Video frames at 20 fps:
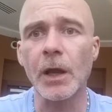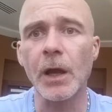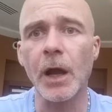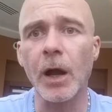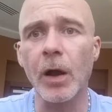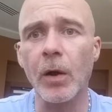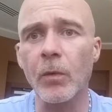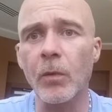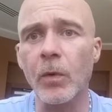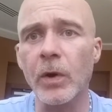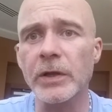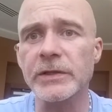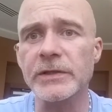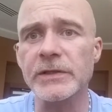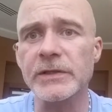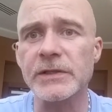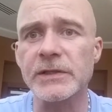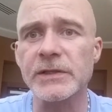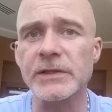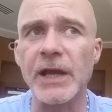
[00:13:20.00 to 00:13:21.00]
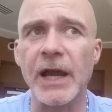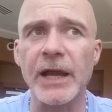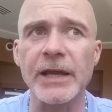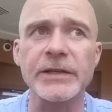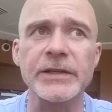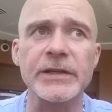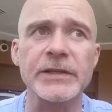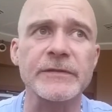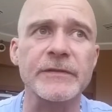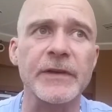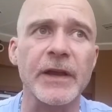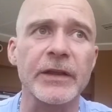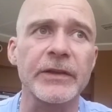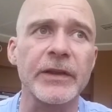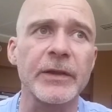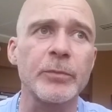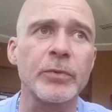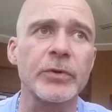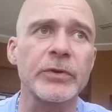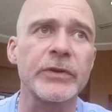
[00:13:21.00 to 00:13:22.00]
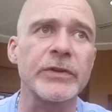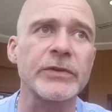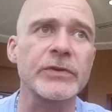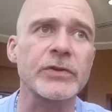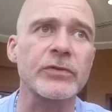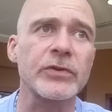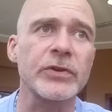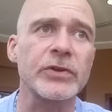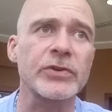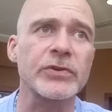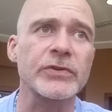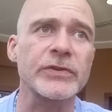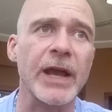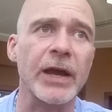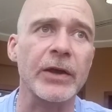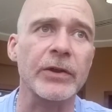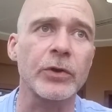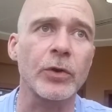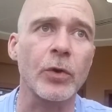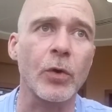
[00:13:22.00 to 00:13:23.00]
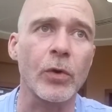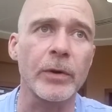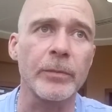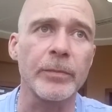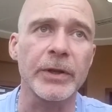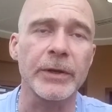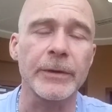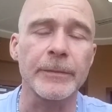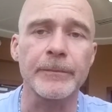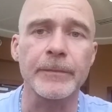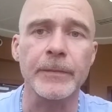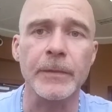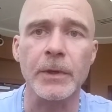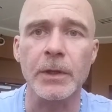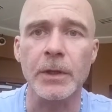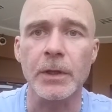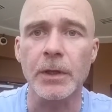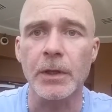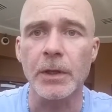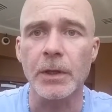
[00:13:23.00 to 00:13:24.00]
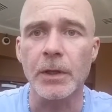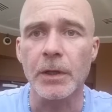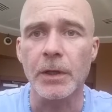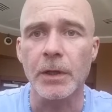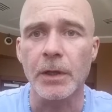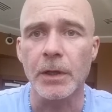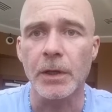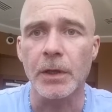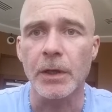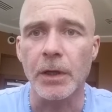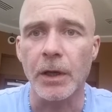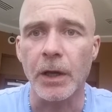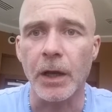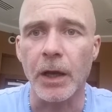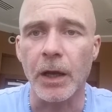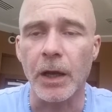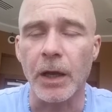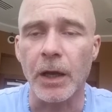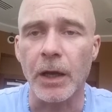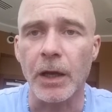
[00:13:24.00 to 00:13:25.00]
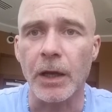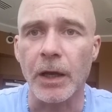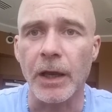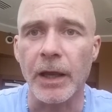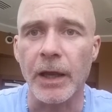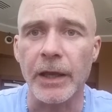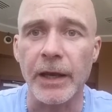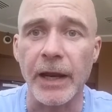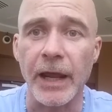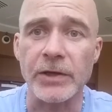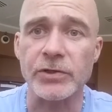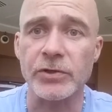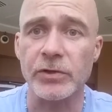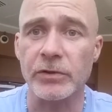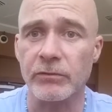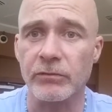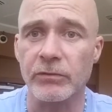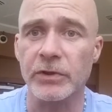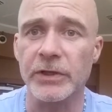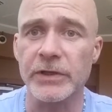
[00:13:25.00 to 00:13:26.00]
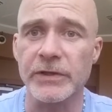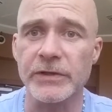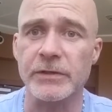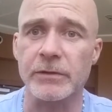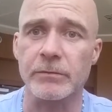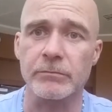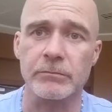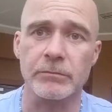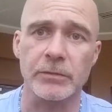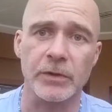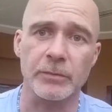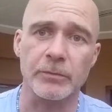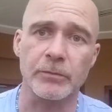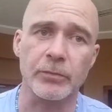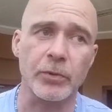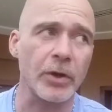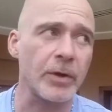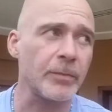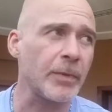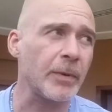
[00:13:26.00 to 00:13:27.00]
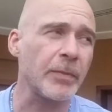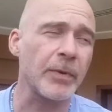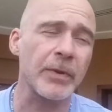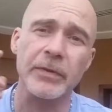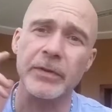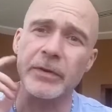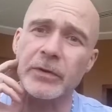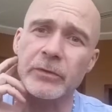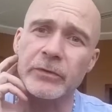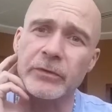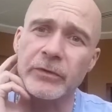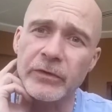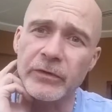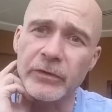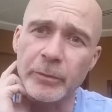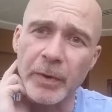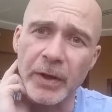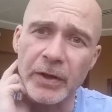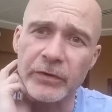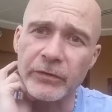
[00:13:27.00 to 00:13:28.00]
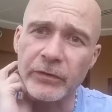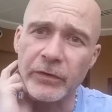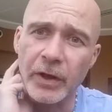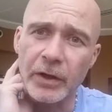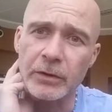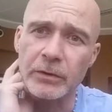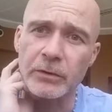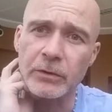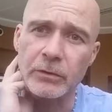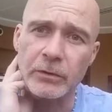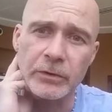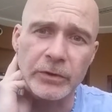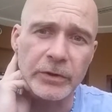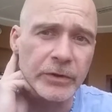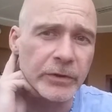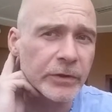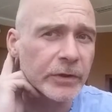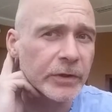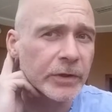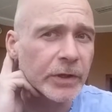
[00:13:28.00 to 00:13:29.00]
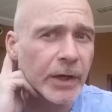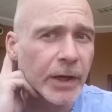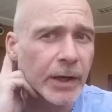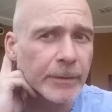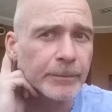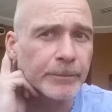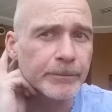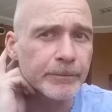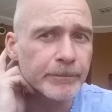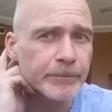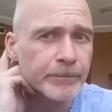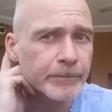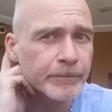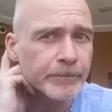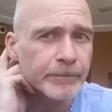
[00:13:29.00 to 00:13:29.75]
Uh, what scientists found, they put these creatures out in orbit uh, and actually released them. I brought them up. I think it was in the space shuttle or in the um,